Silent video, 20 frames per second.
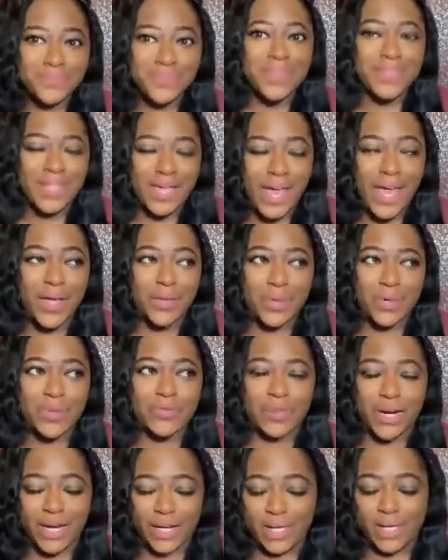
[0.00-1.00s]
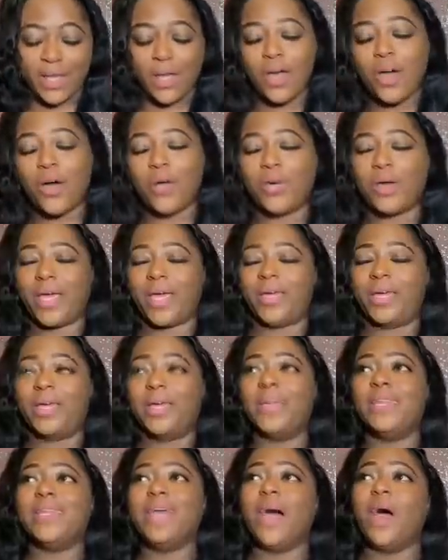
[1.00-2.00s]
Edwin, right? Okay.
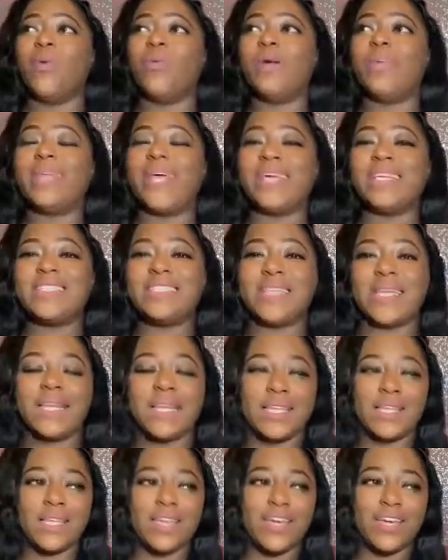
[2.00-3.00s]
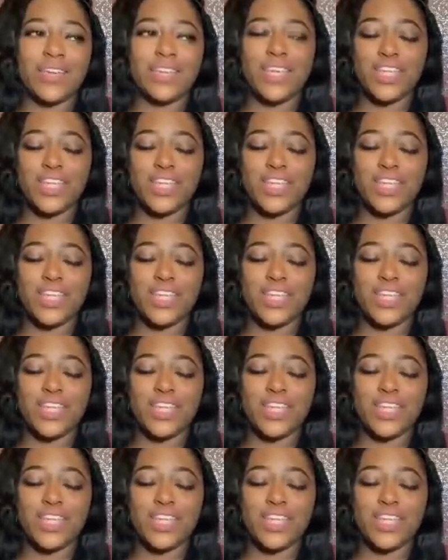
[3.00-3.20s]
Now, when they're sitting there,